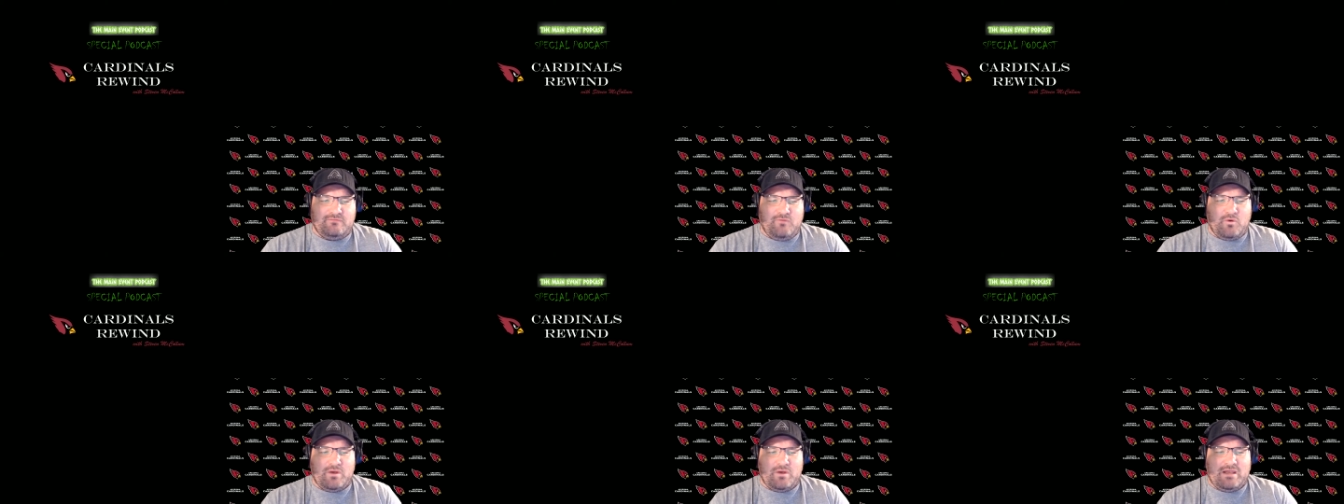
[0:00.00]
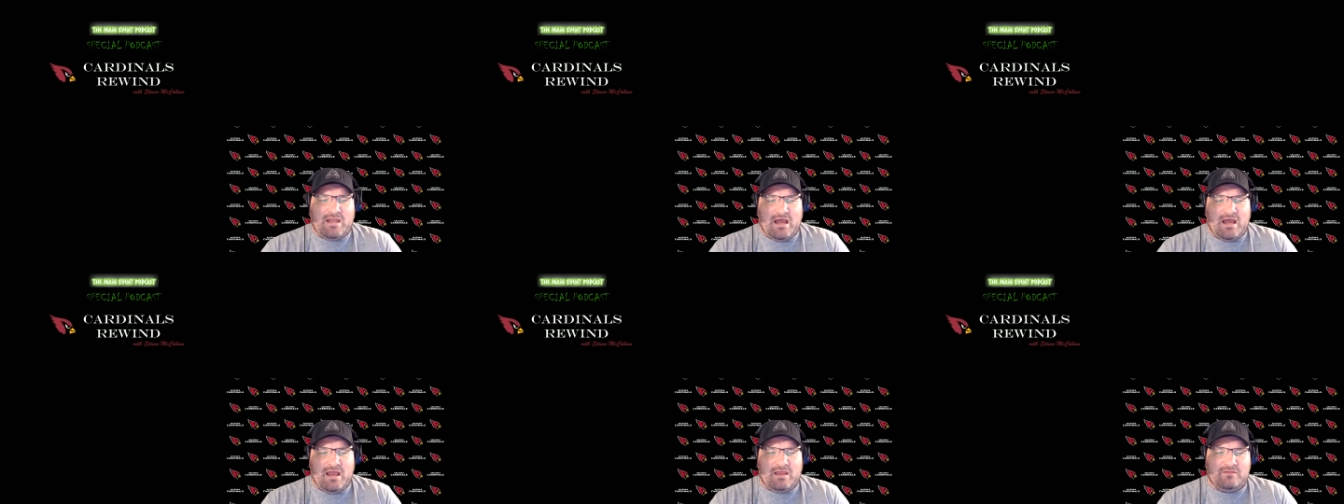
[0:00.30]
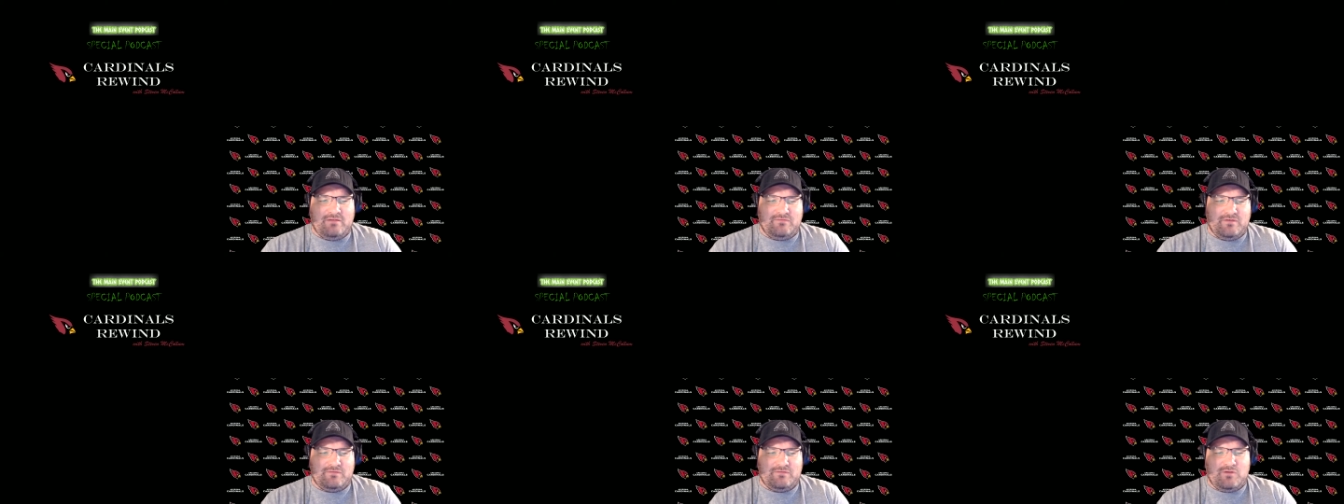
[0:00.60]

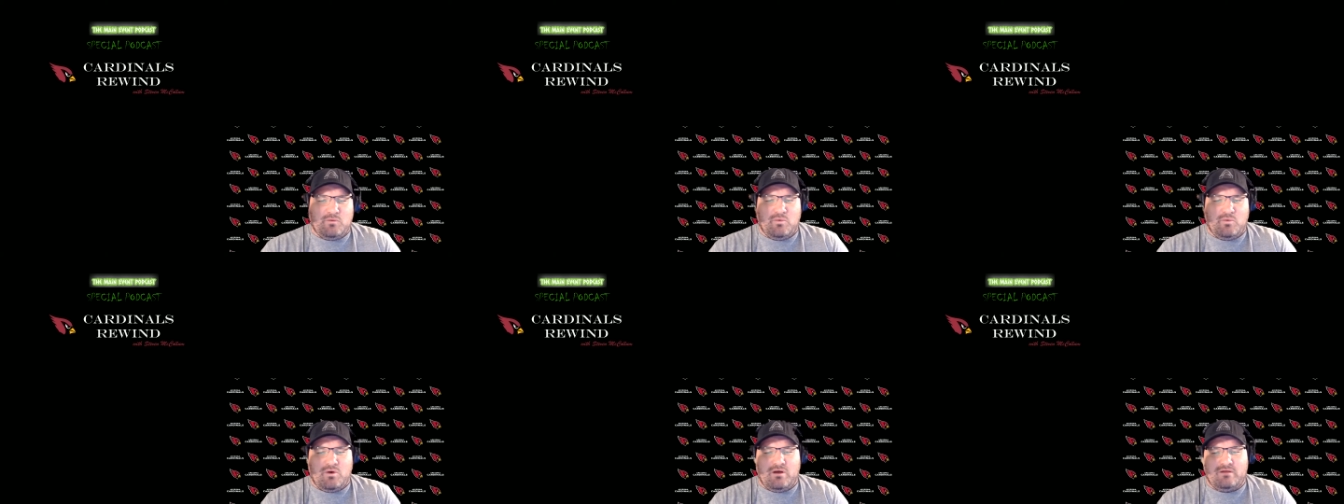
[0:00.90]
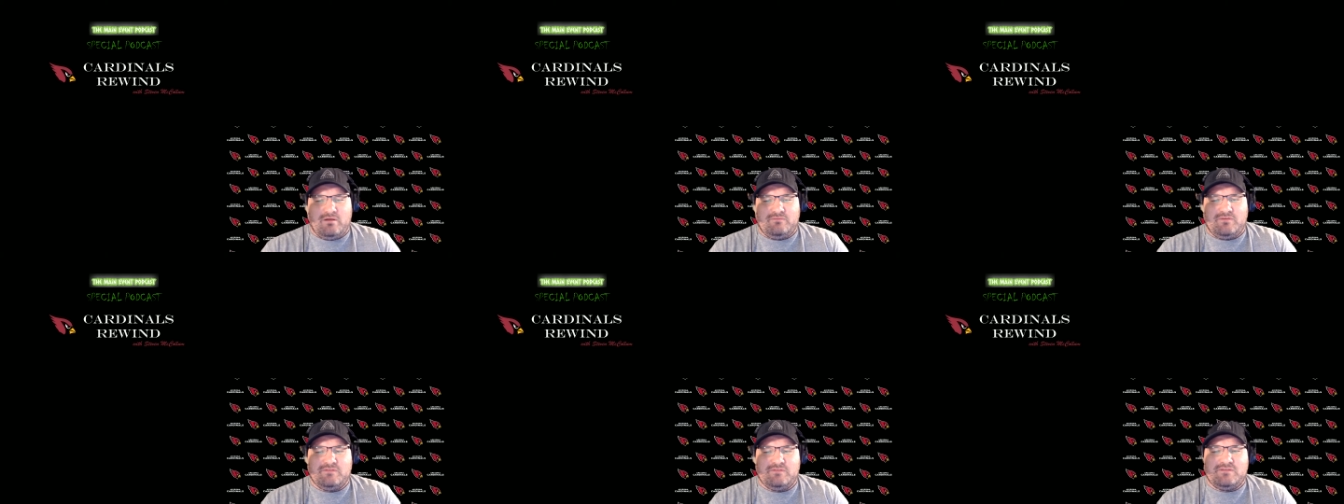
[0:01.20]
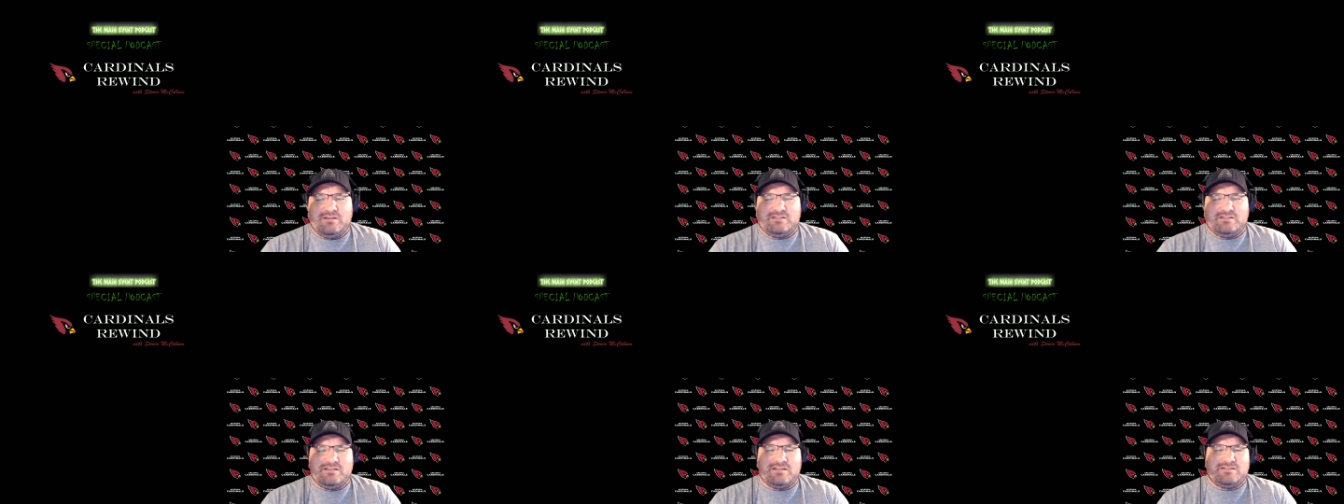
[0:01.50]
forty-nine, fifty-one,
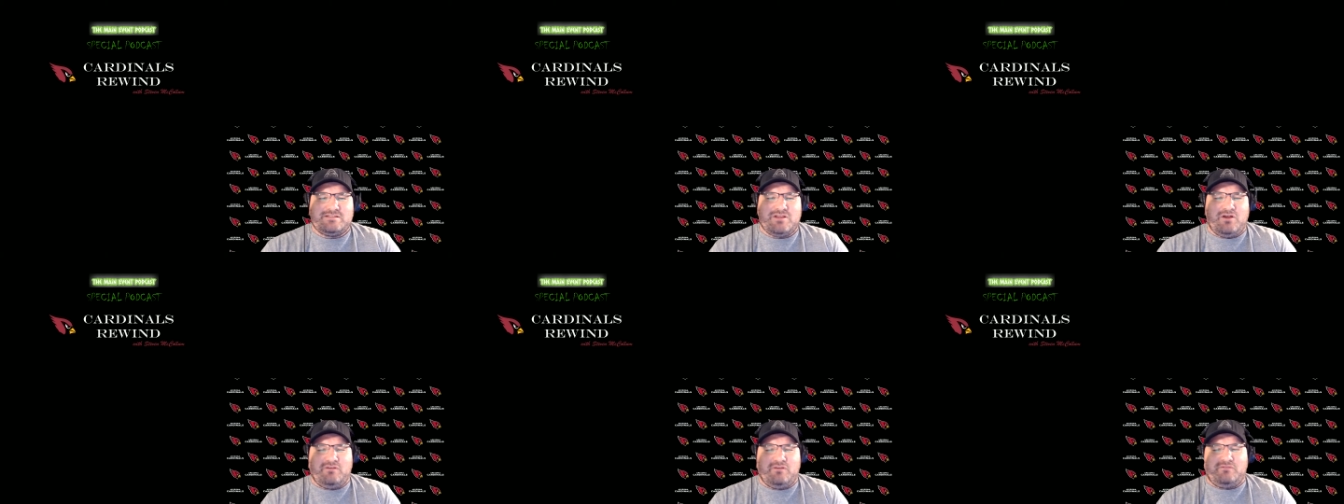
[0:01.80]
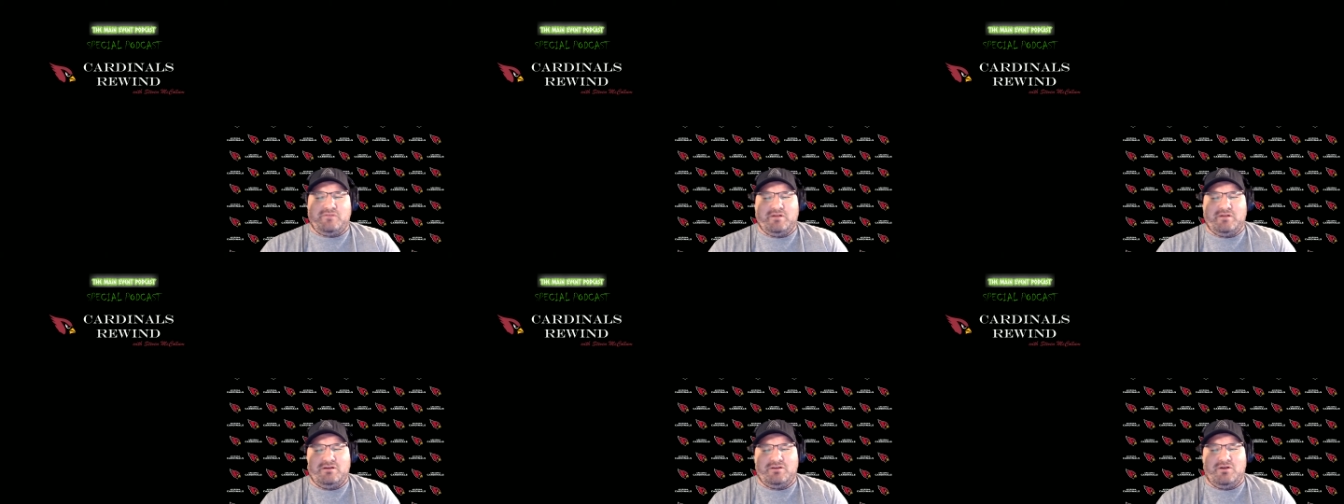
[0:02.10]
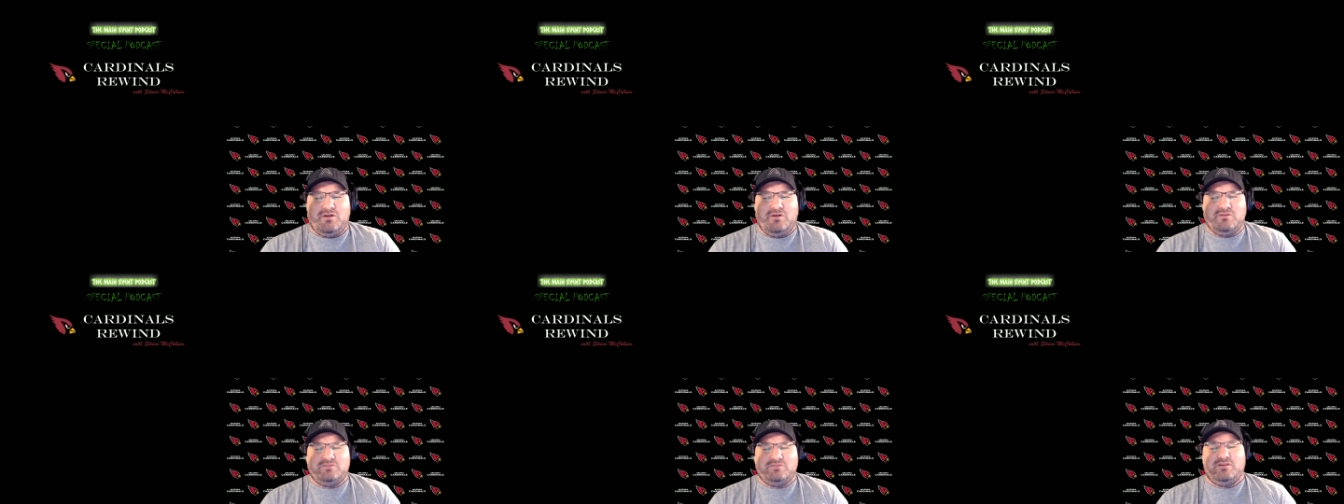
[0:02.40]
fifty-six yard field
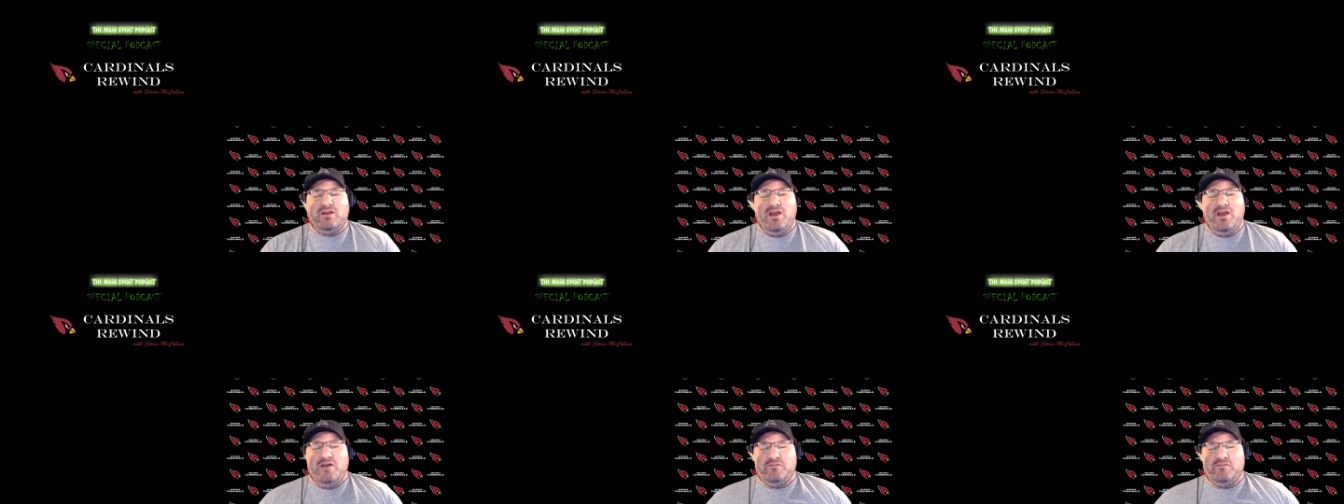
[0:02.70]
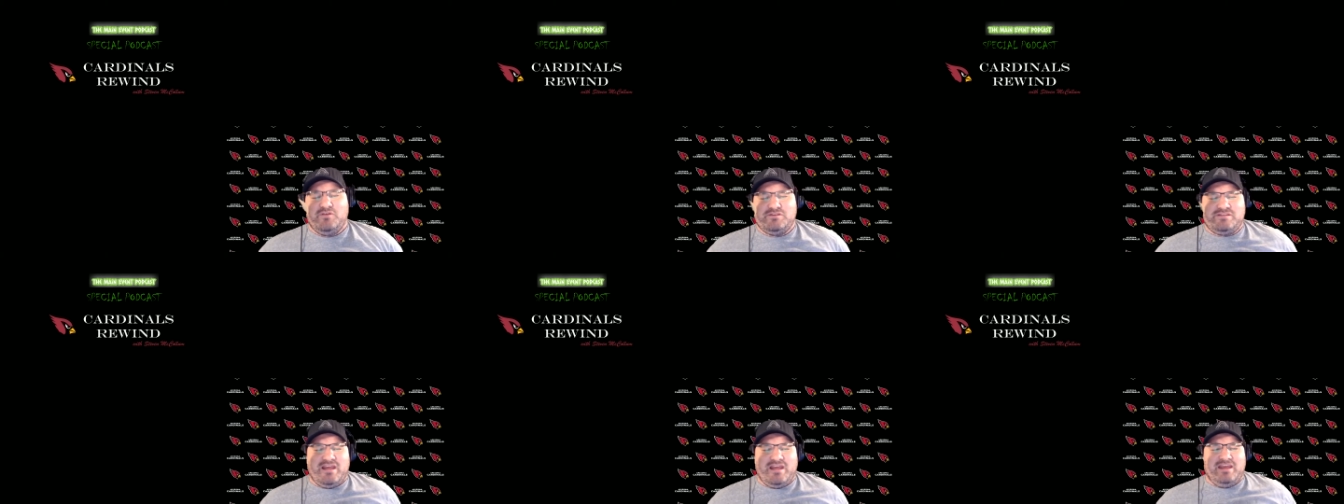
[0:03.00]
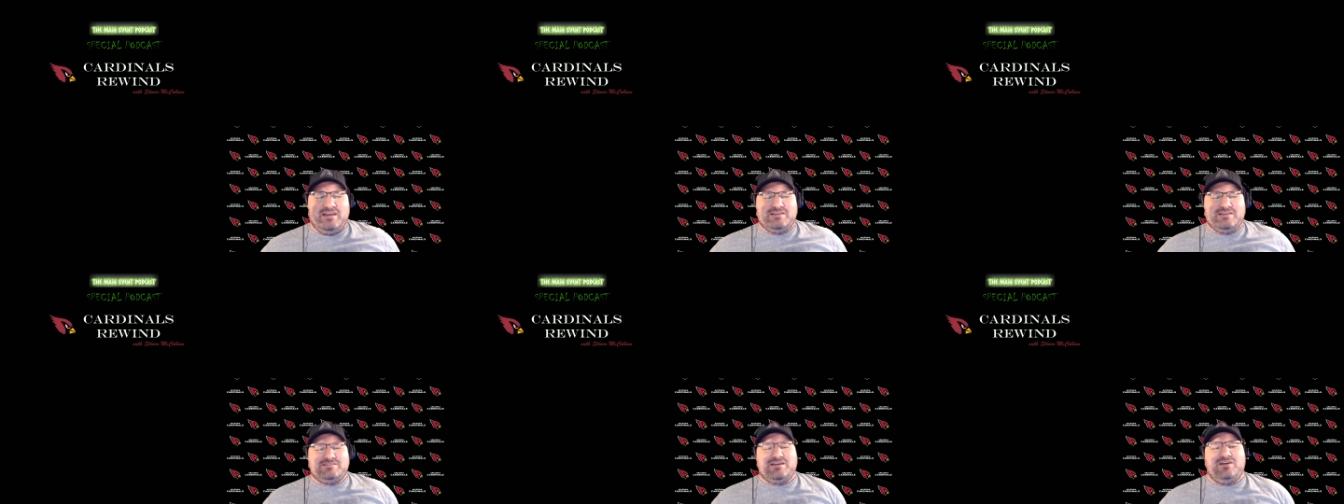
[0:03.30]
goals for
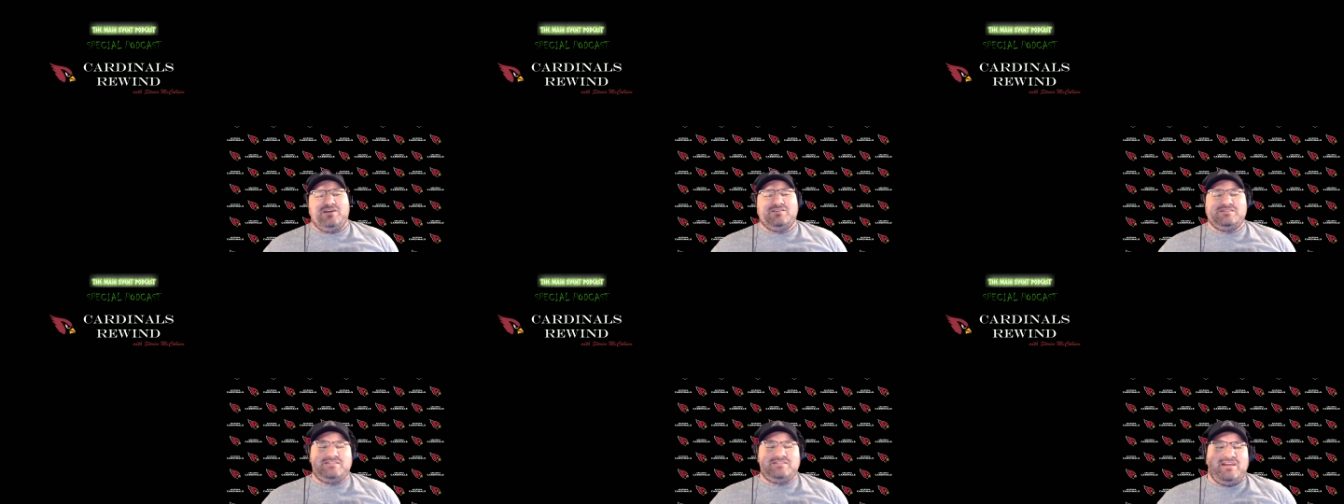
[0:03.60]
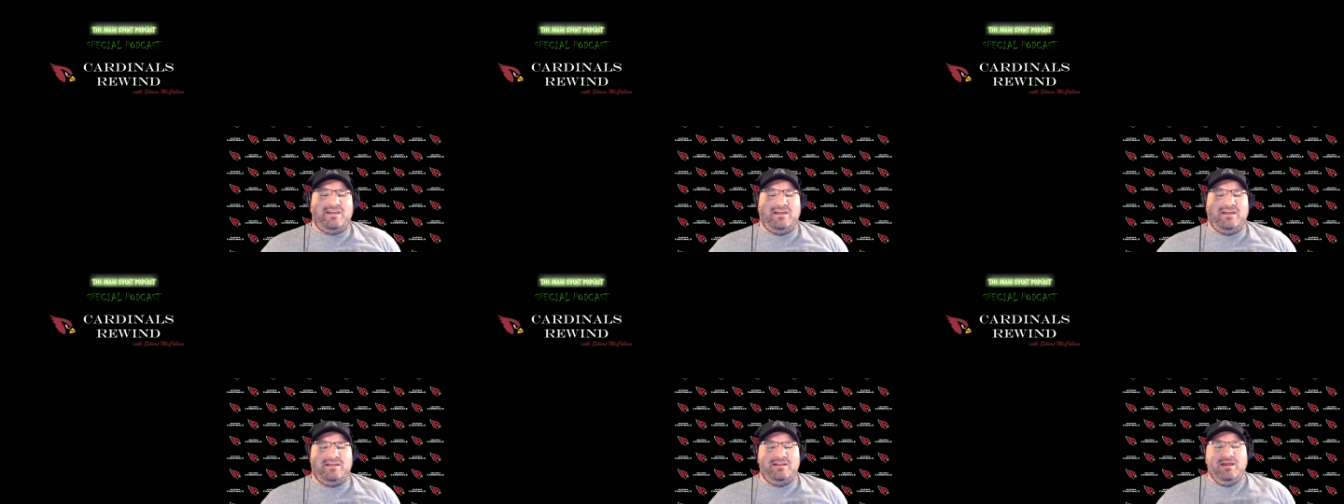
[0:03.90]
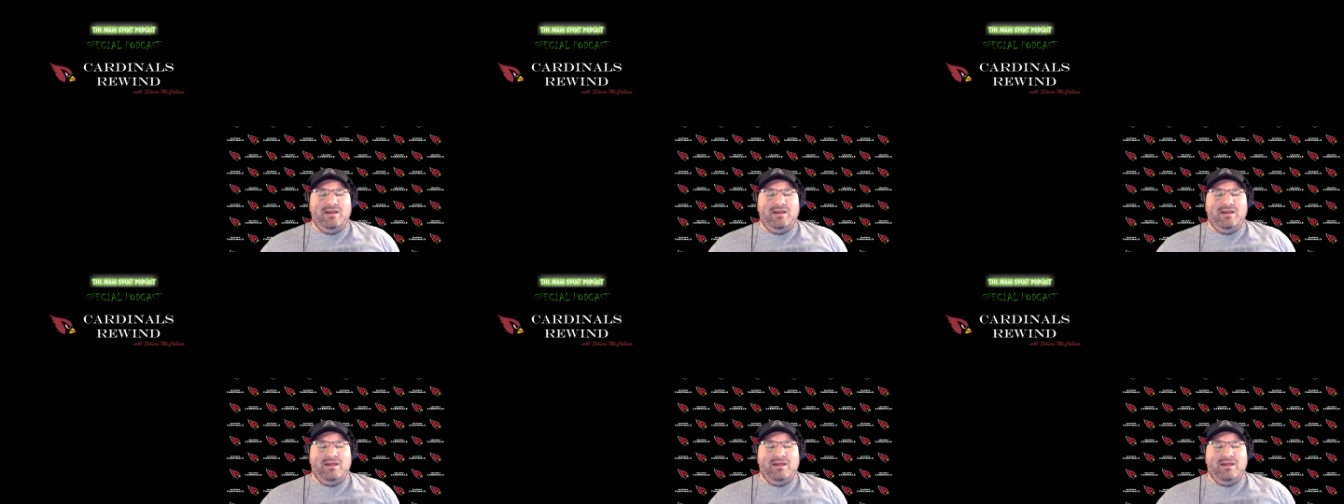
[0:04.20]
Zane Gonzalez to hit.